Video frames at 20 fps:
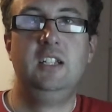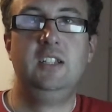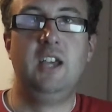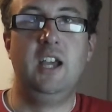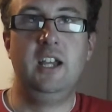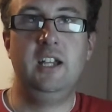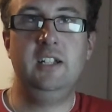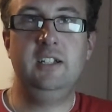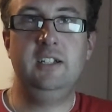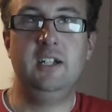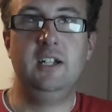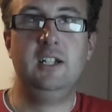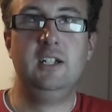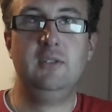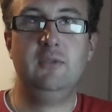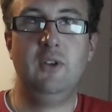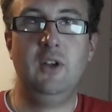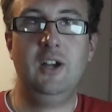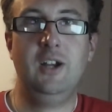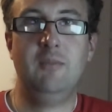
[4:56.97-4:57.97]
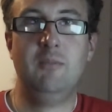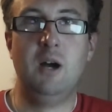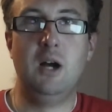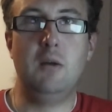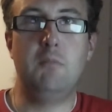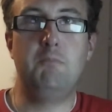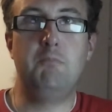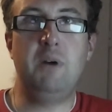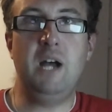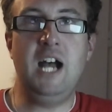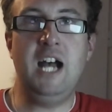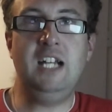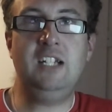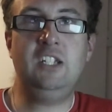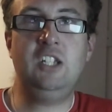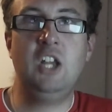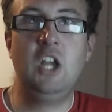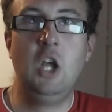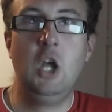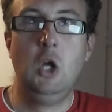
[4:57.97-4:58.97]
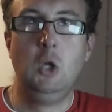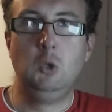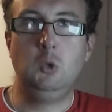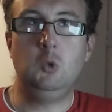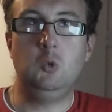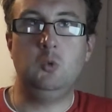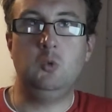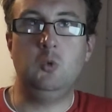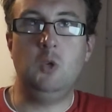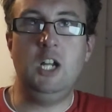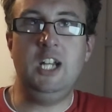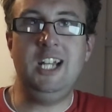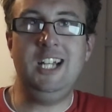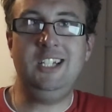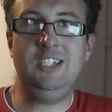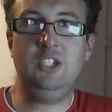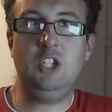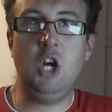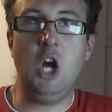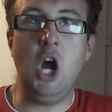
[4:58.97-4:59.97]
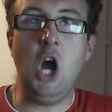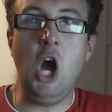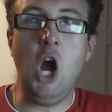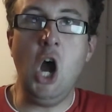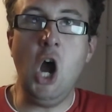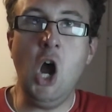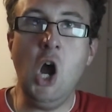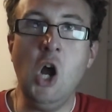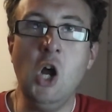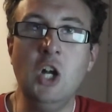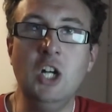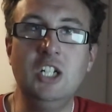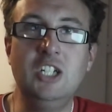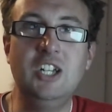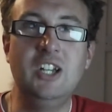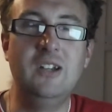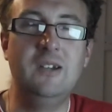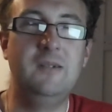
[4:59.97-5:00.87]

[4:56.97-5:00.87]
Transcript: They gave him a Bat credit card.